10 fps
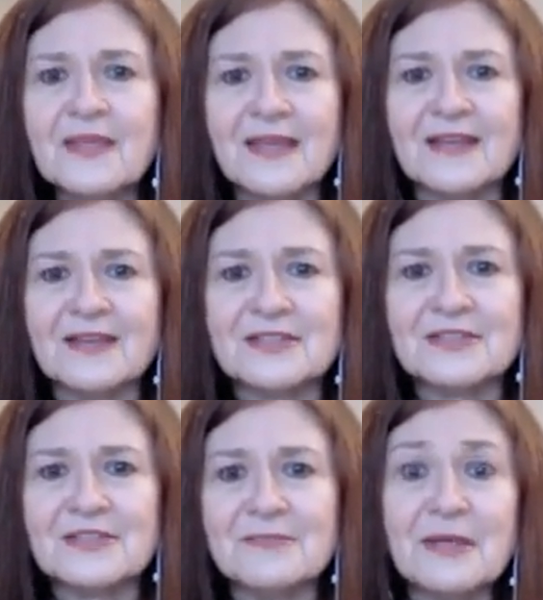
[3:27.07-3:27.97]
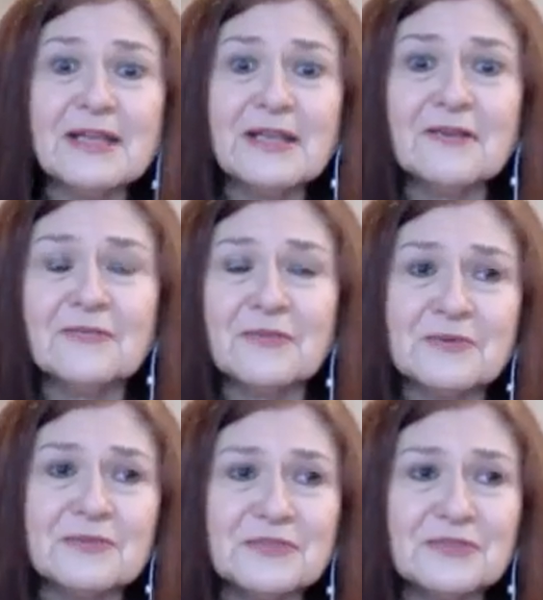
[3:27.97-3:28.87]
And many of
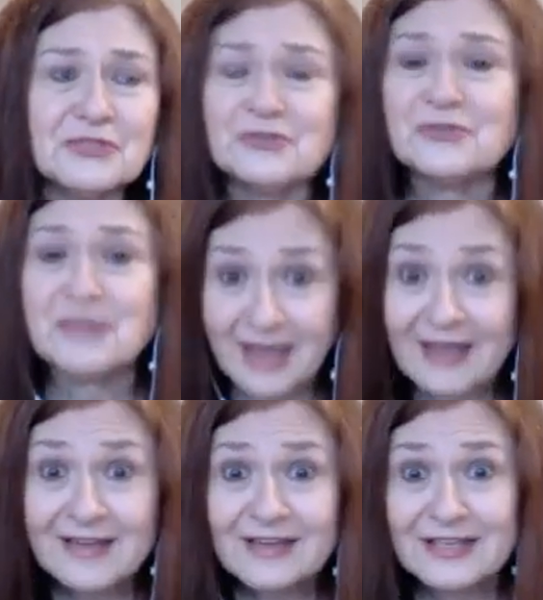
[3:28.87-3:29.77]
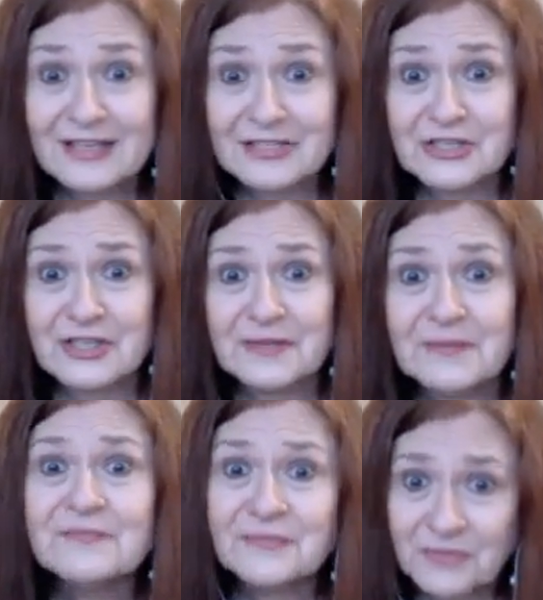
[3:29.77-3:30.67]
those children had ADHD
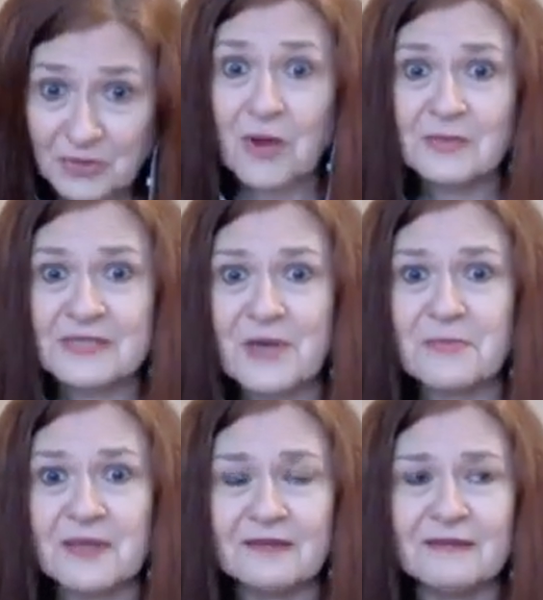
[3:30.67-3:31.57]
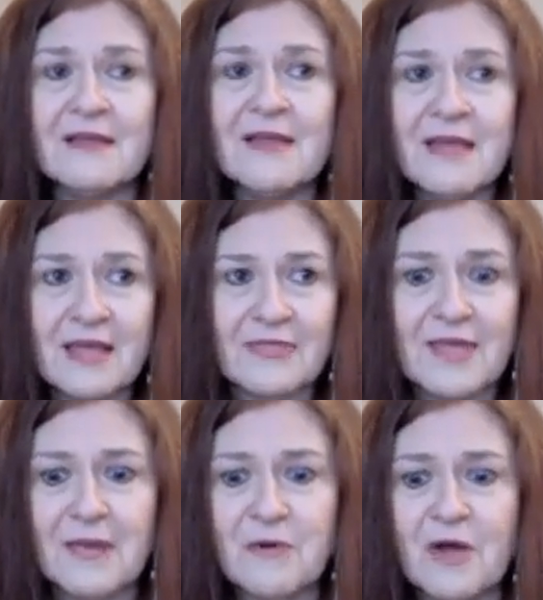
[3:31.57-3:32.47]
who I was helping in
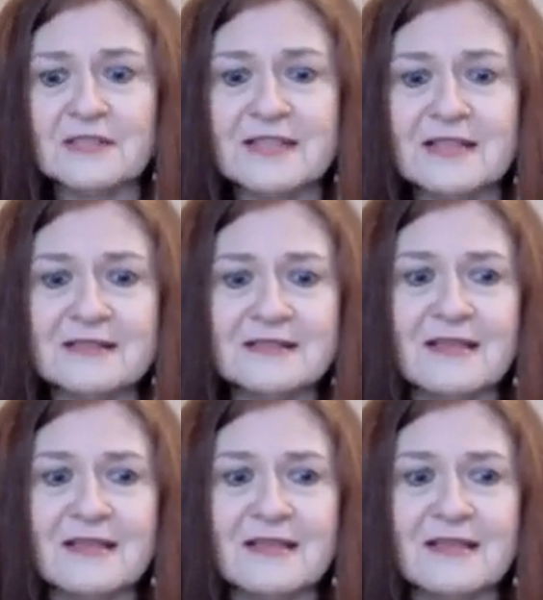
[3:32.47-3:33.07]
that process.